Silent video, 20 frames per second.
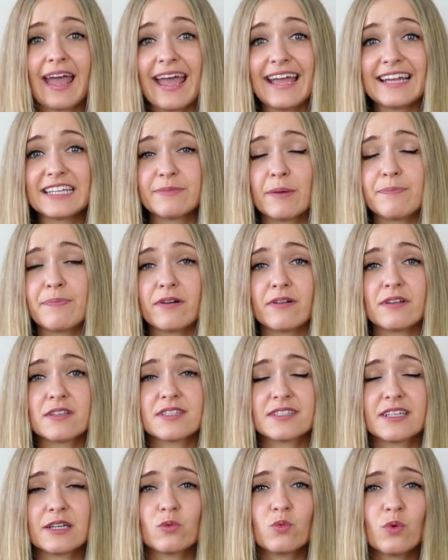And my
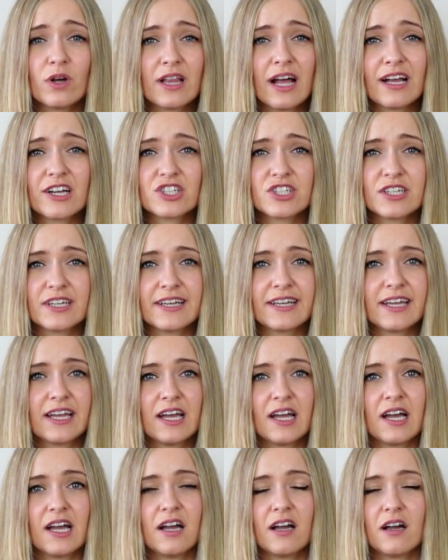parents said, well, actually,
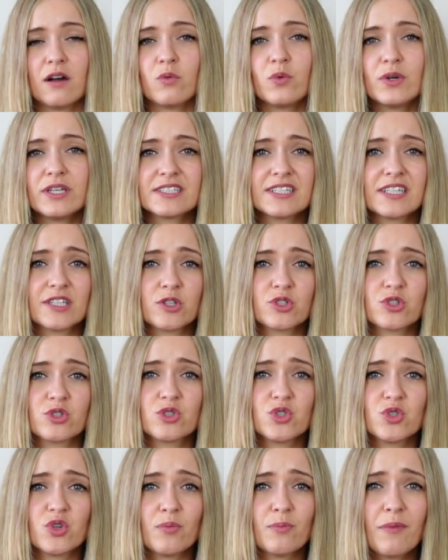uh, we think you
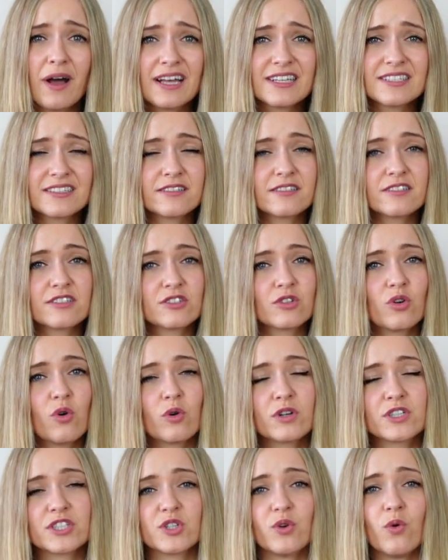should do a master's
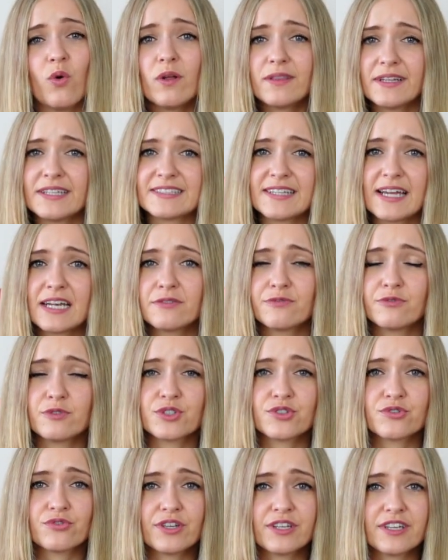course. You only study for
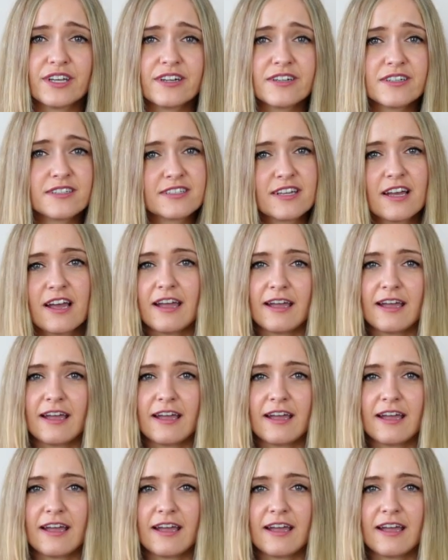three years.